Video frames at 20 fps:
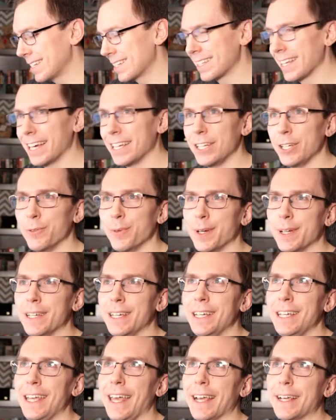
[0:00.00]
is that you would
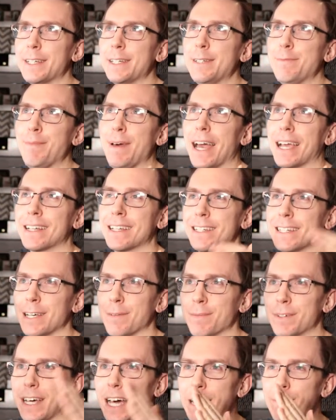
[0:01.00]
expect
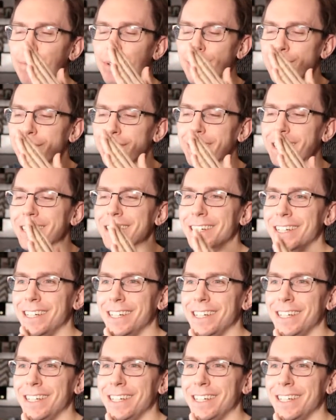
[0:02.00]
some type of a